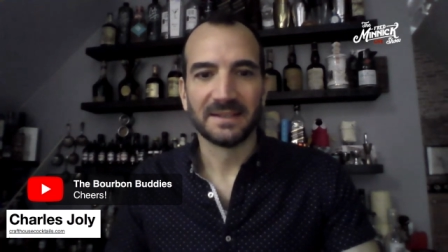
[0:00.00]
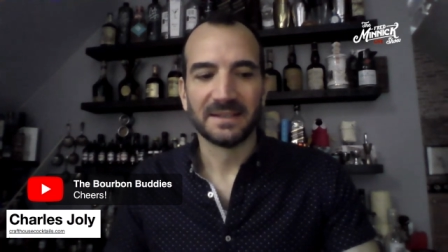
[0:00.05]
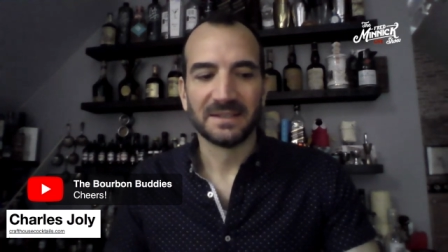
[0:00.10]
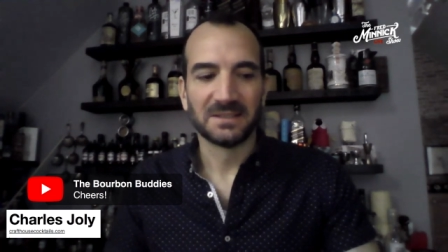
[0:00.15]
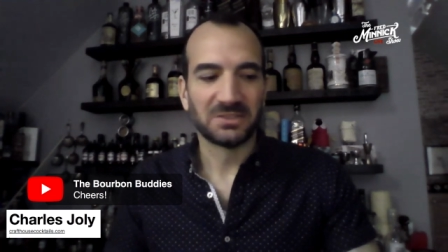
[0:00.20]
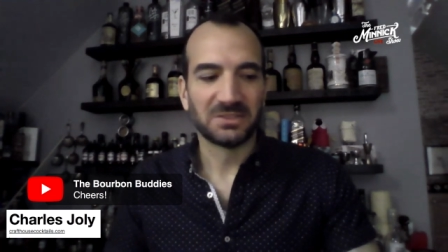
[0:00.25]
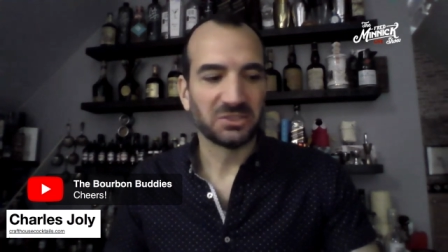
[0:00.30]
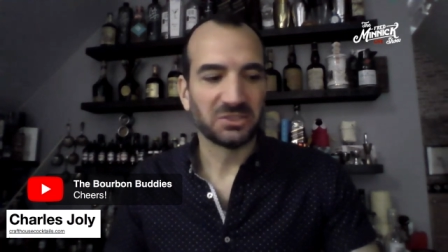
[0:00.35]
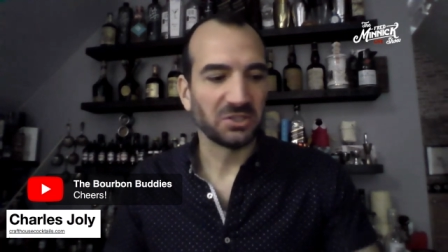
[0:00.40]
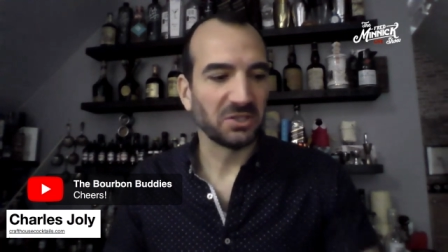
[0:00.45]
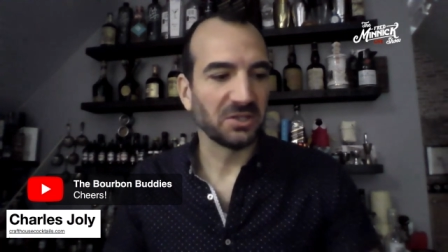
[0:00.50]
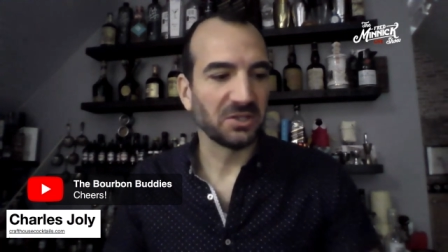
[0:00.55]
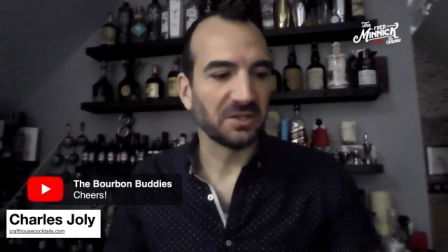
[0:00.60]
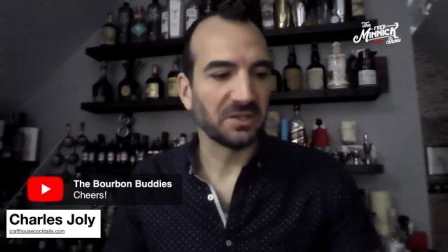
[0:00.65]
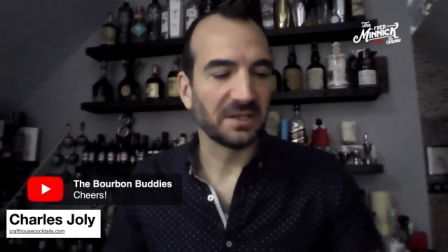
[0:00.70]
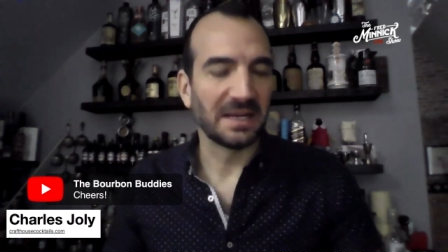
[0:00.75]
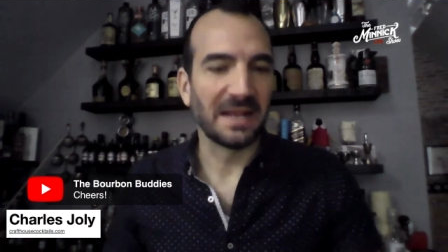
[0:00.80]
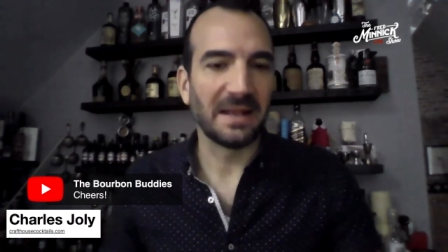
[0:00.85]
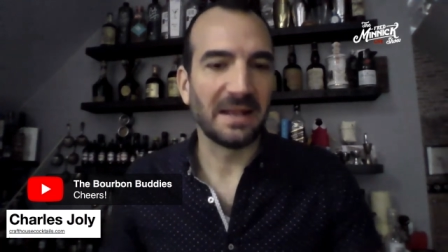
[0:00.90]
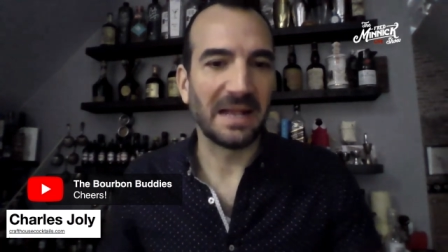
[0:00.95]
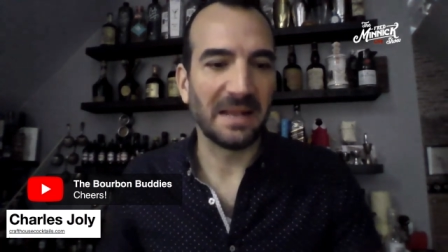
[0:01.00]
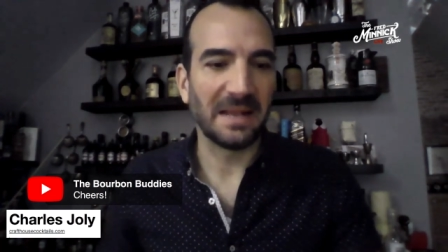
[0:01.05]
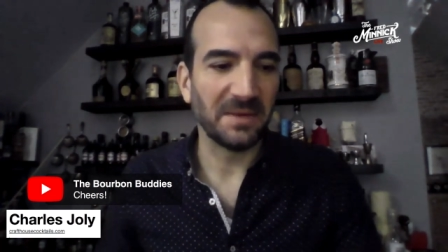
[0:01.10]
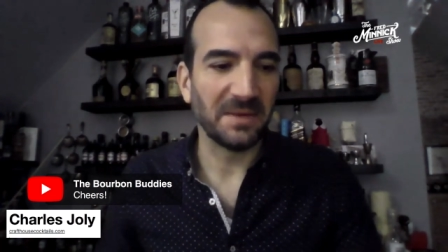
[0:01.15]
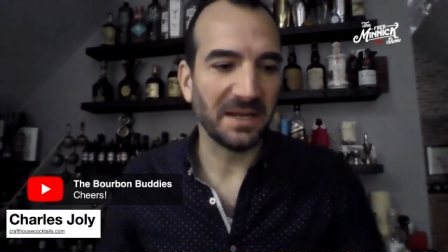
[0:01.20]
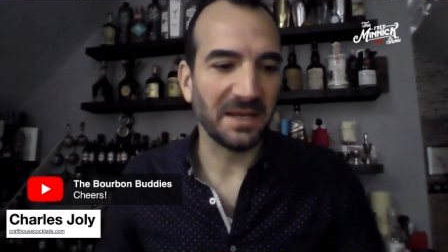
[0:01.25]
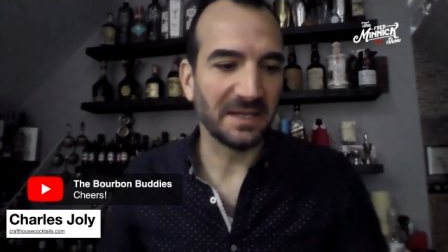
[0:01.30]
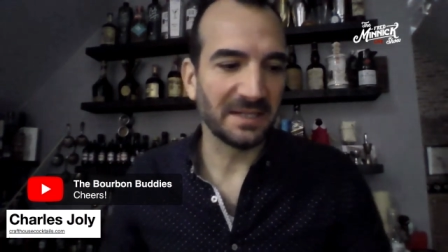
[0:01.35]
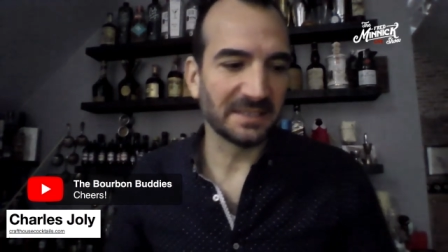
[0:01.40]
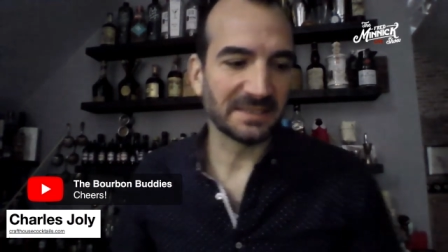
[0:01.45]
Sure. I
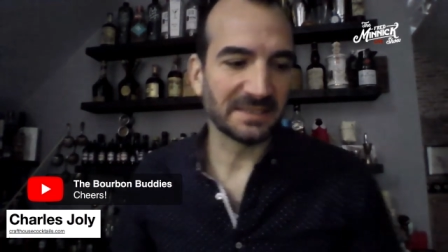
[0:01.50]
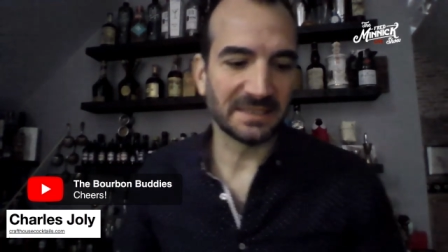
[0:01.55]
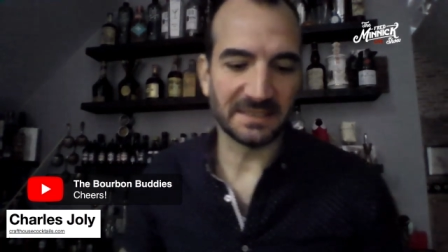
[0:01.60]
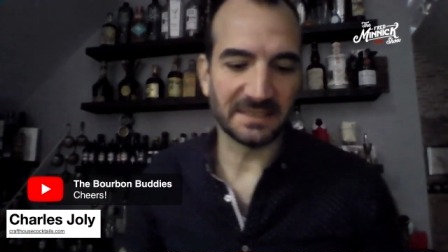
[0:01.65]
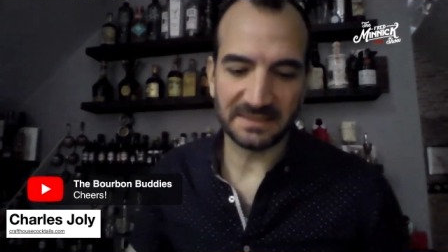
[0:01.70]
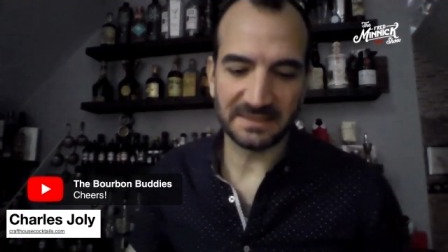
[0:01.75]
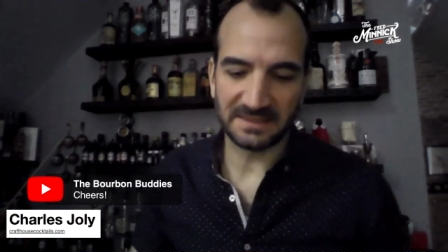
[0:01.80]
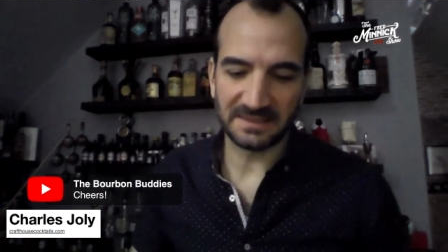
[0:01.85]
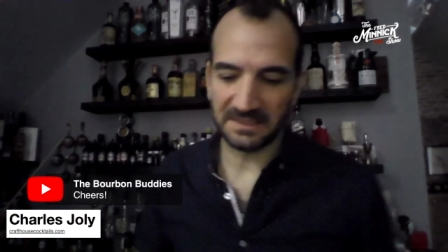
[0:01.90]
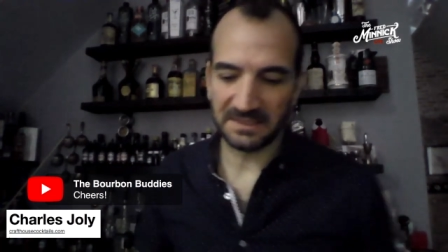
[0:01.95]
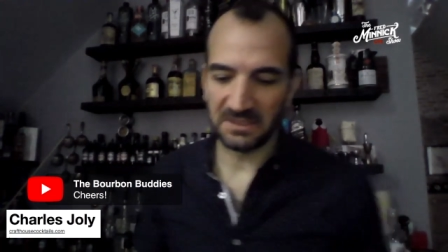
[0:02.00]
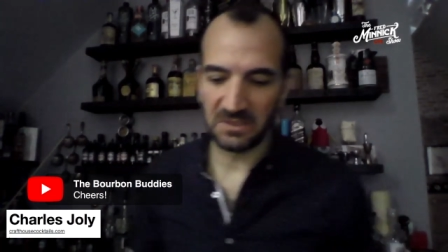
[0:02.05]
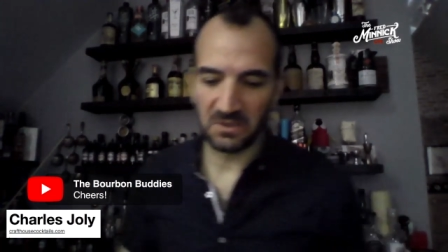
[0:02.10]
mean, this is,